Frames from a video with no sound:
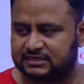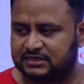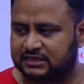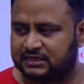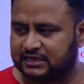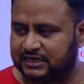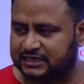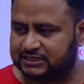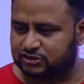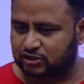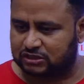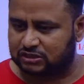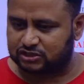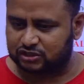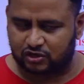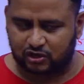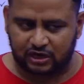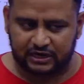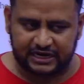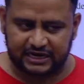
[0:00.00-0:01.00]
It is also
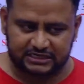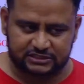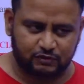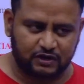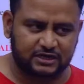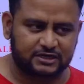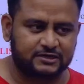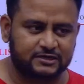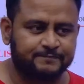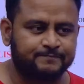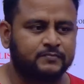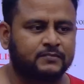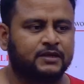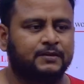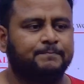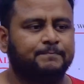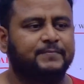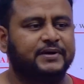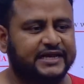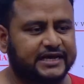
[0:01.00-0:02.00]
called as what?
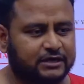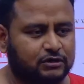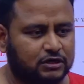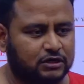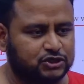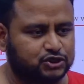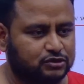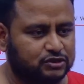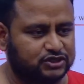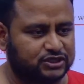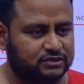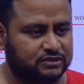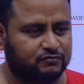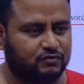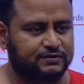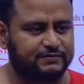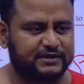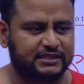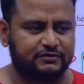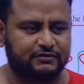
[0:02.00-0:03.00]
Mini constitution. What
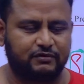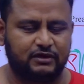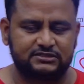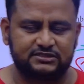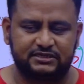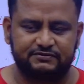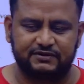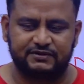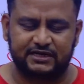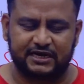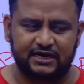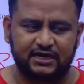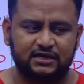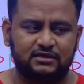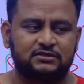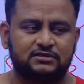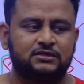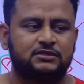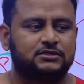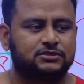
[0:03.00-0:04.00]
were the words that were added?
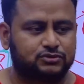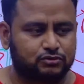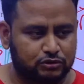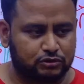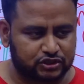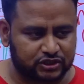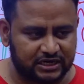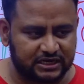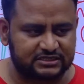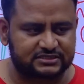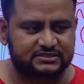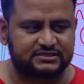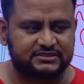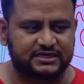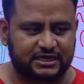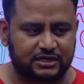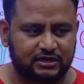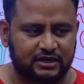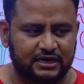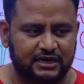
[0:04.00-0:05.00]
Socialist,
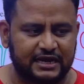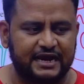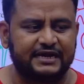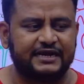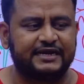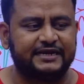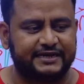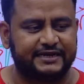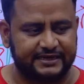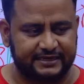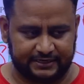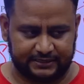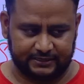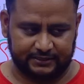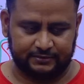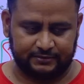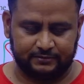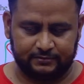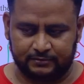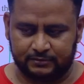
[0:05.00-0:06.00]
secular, and integrity.
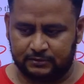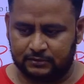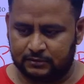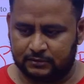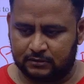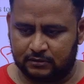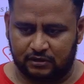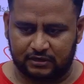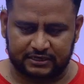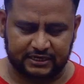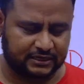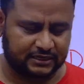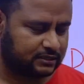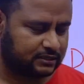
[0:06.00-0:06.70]
Okay.